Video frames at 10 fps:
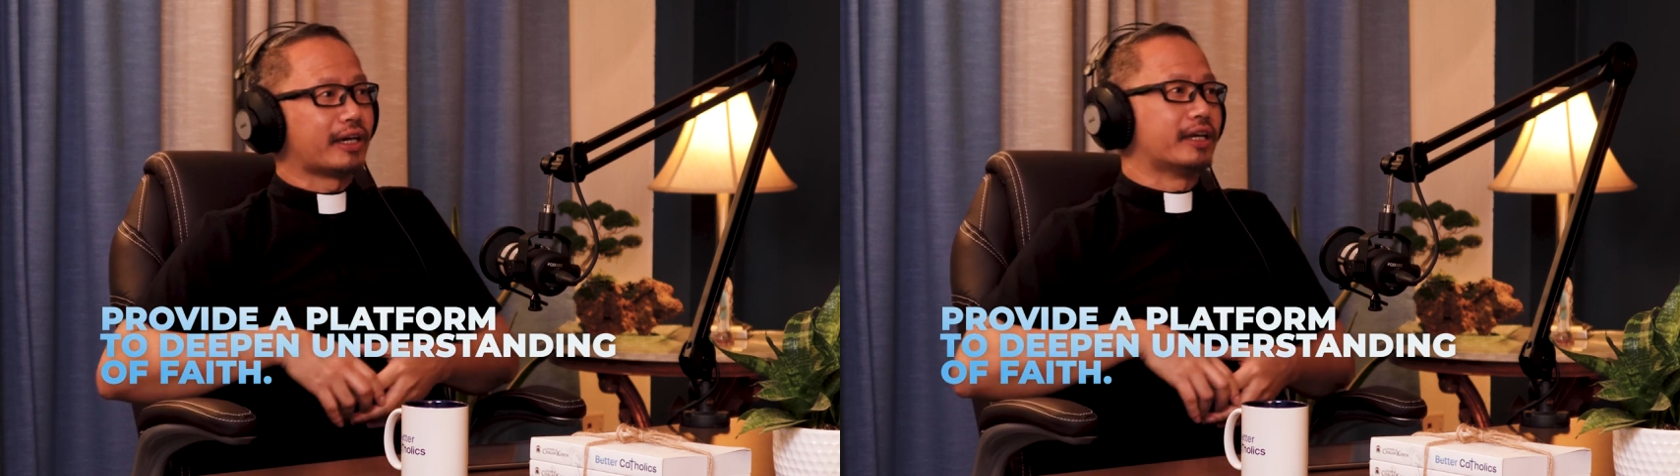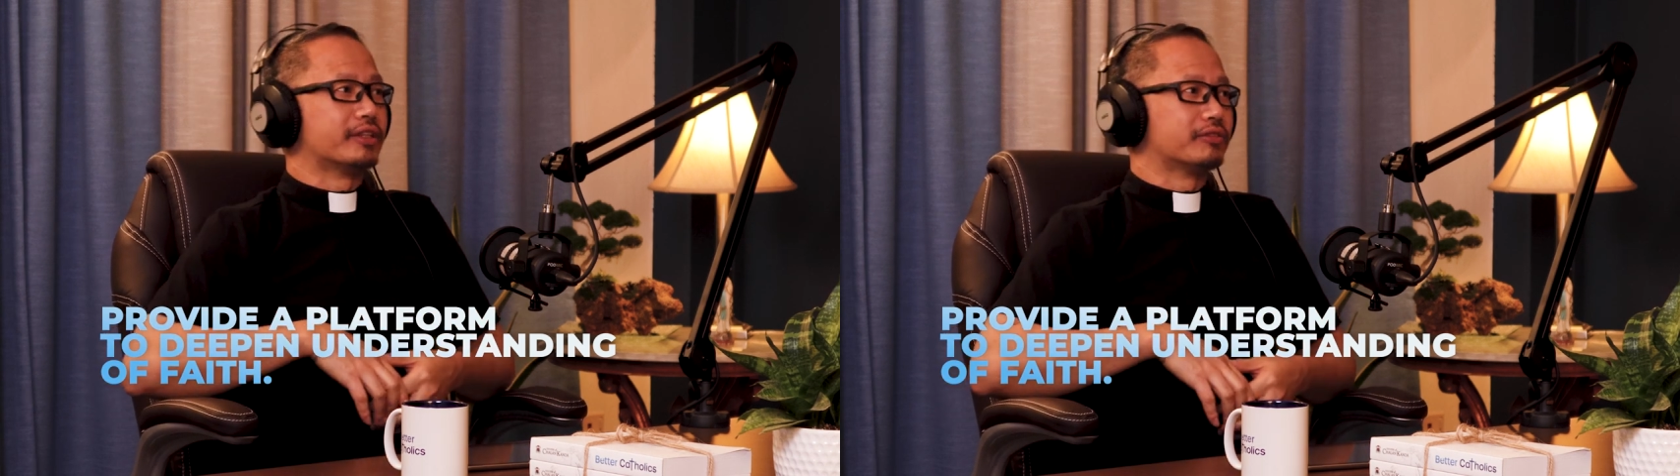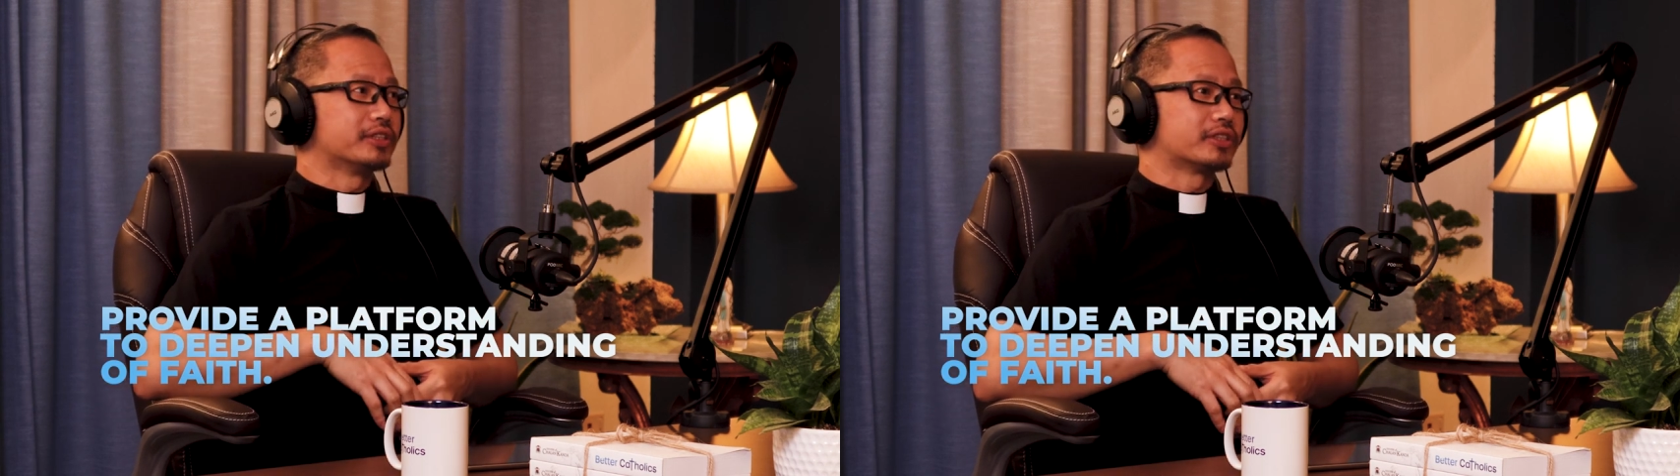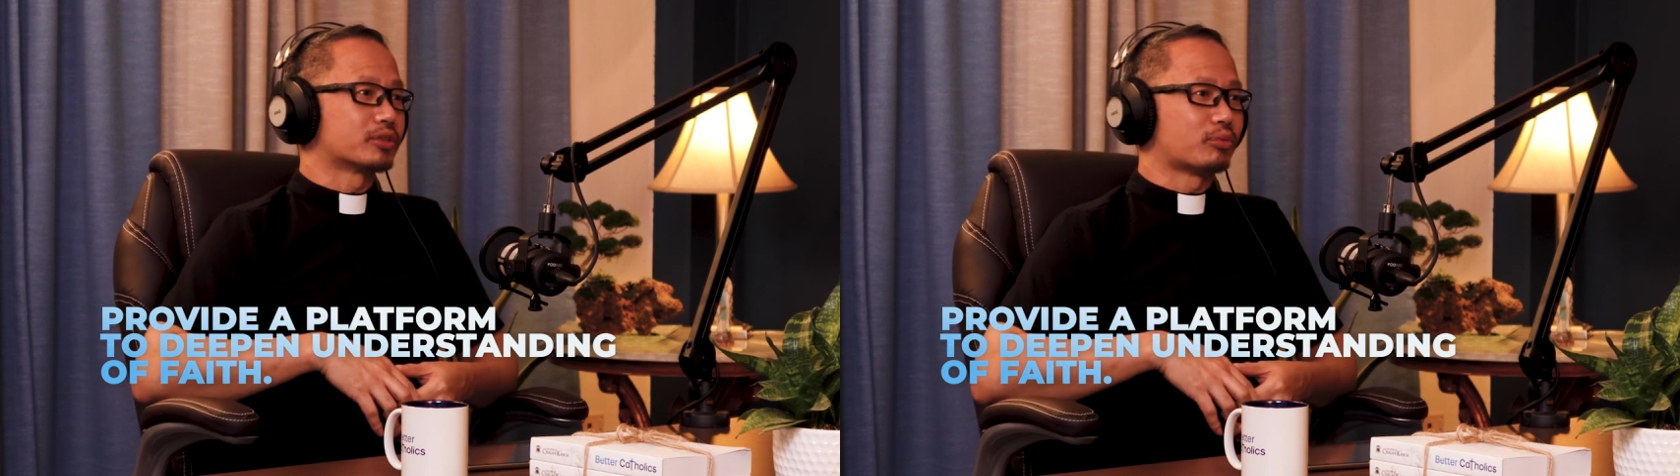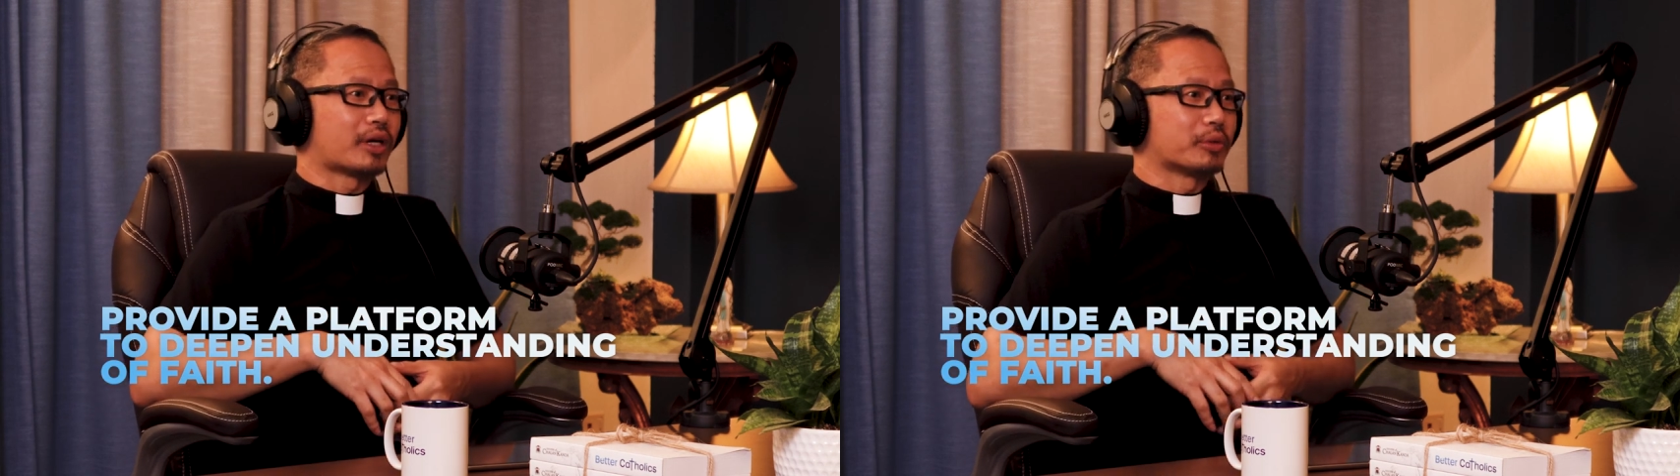and the
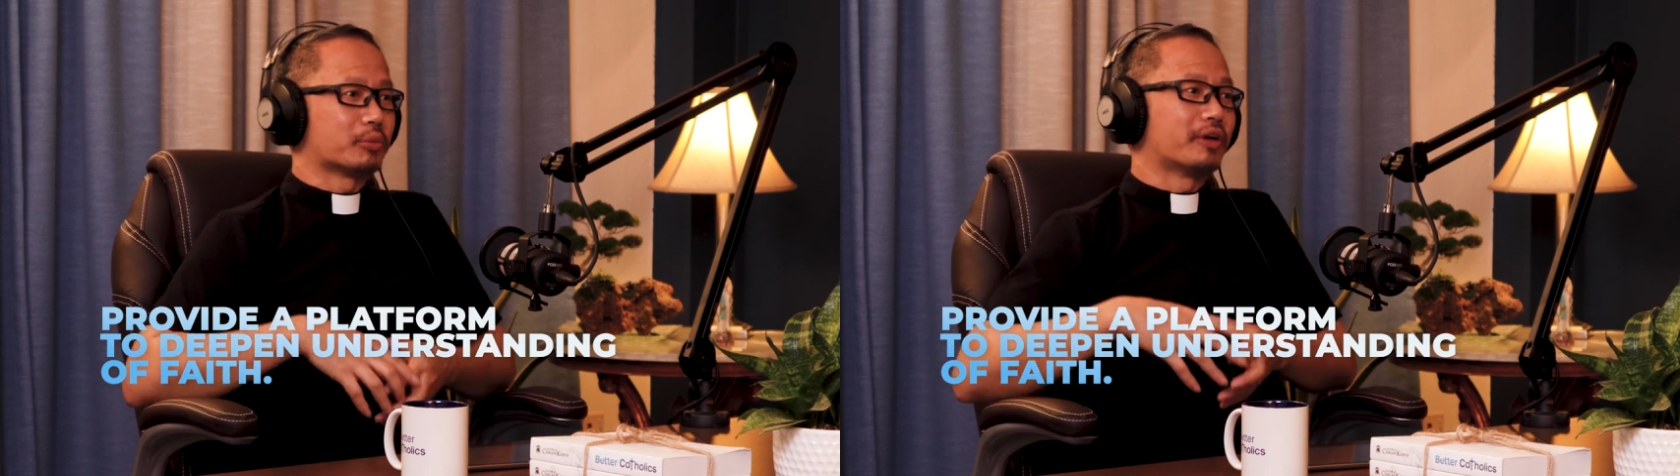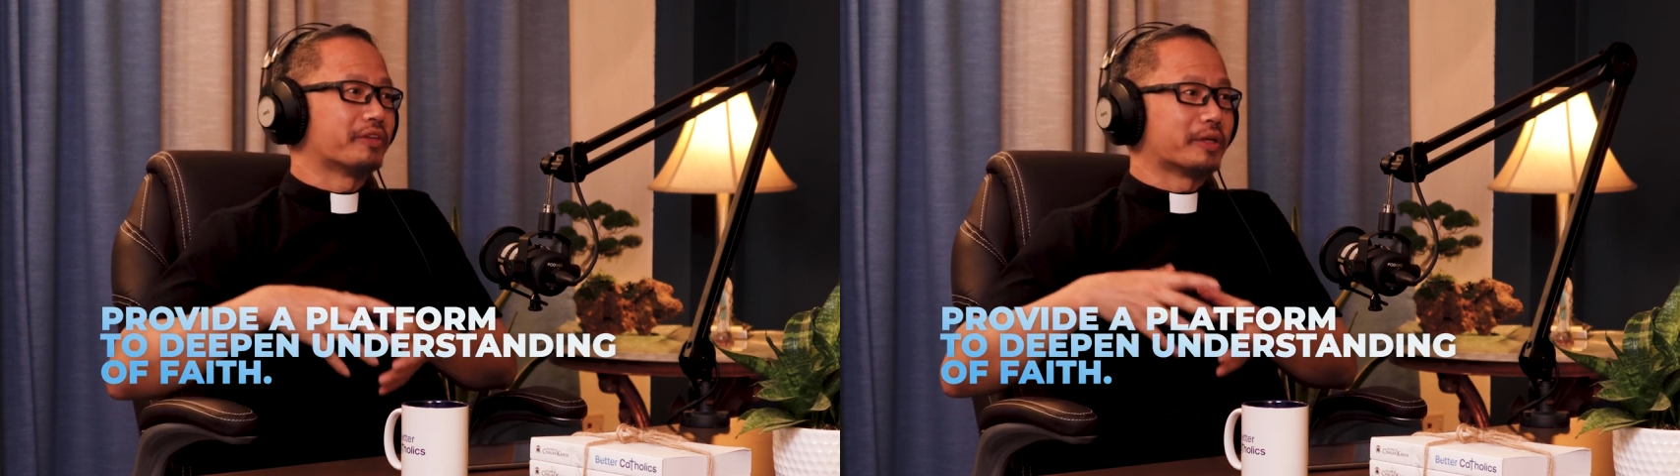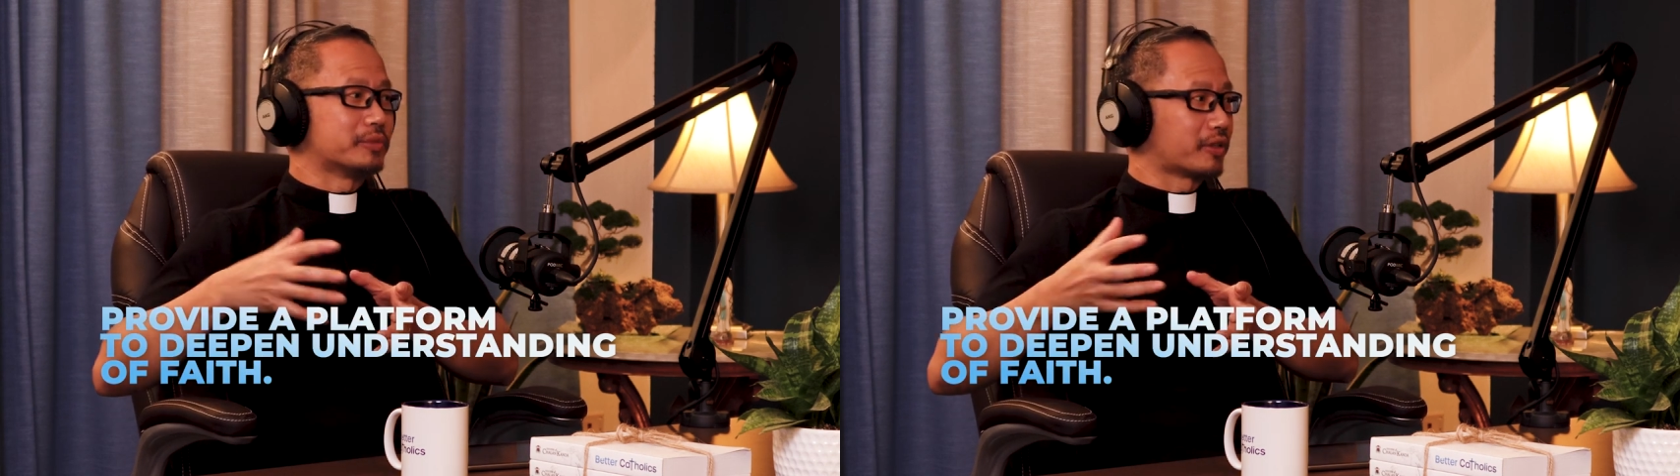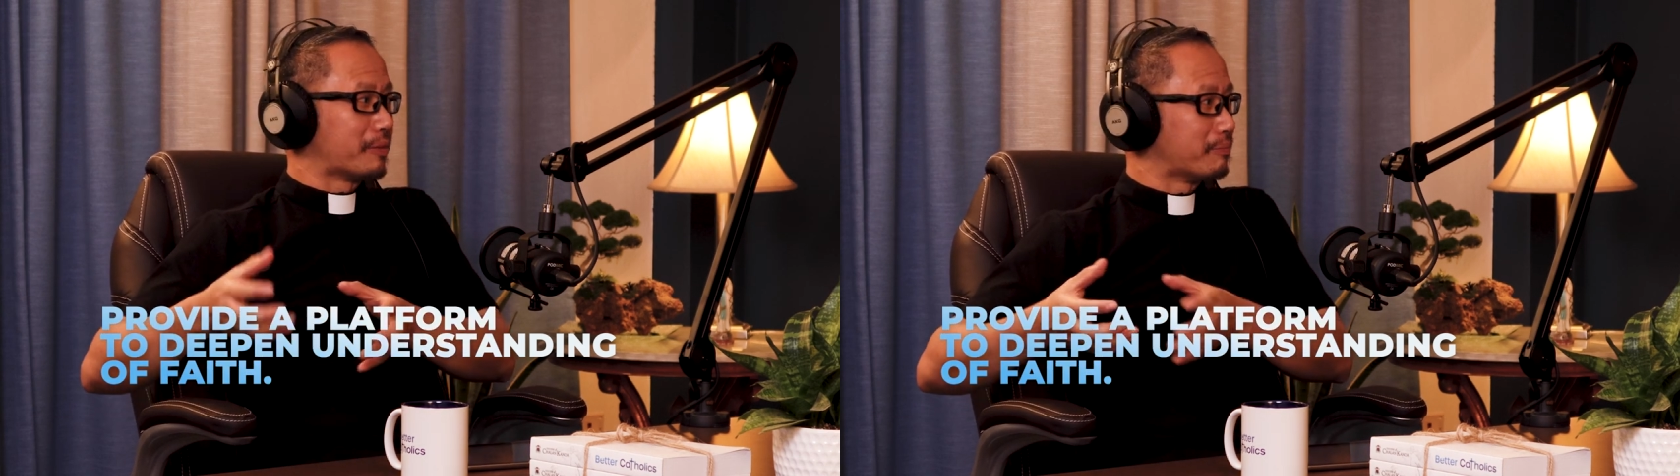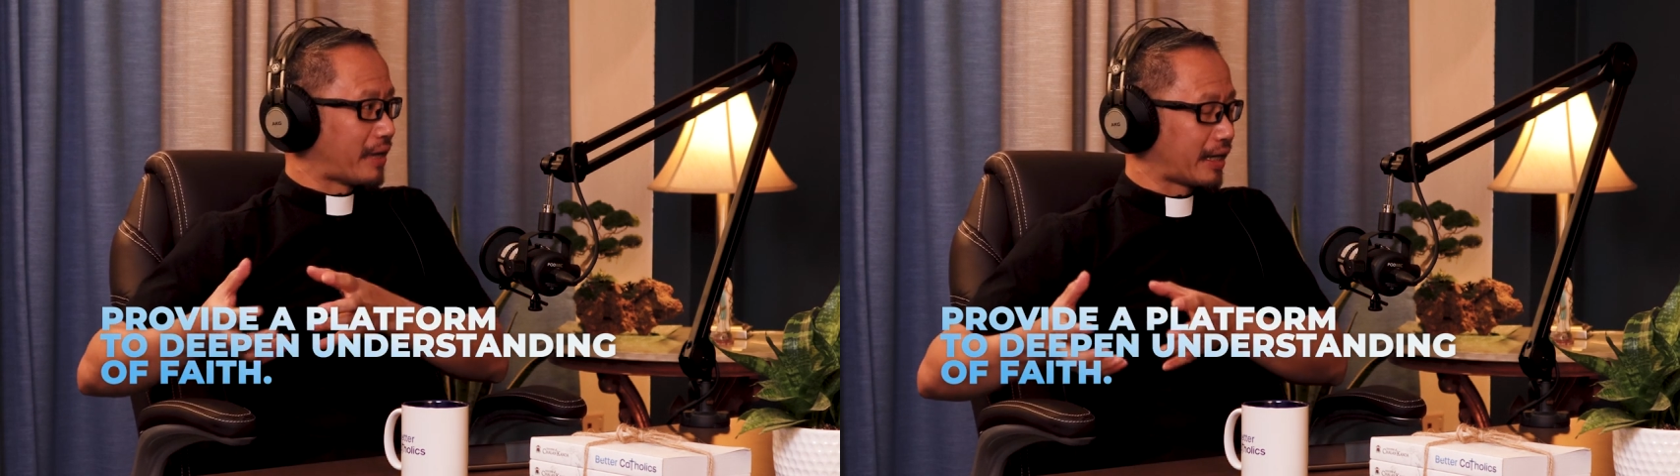reasons why we want them to
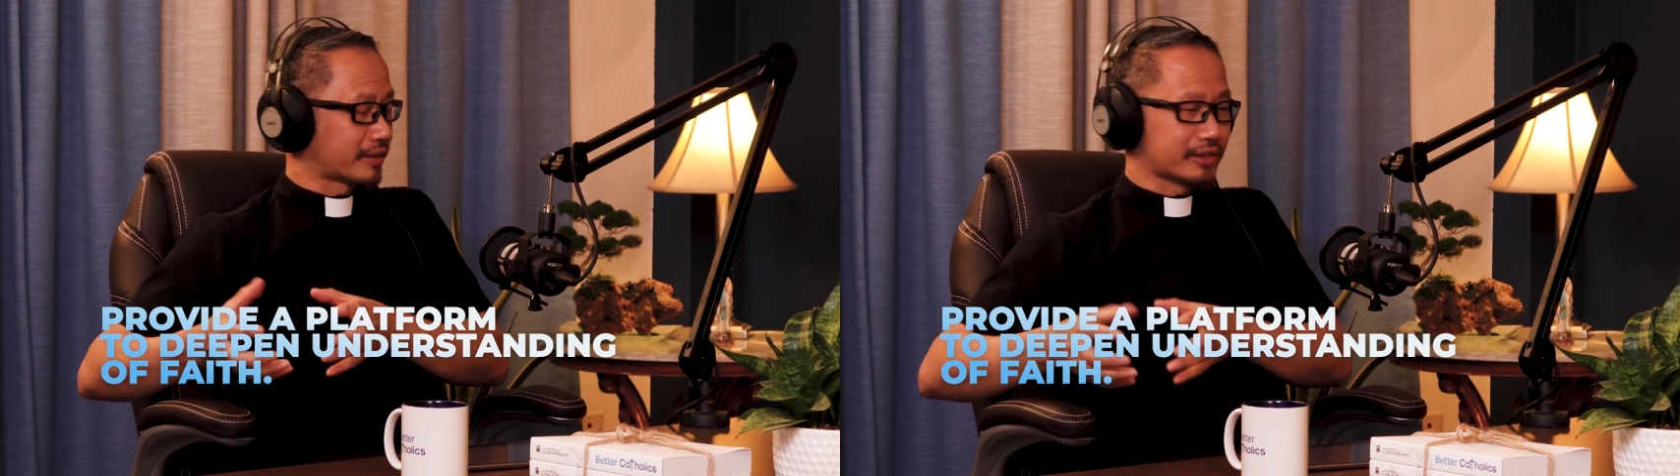come back,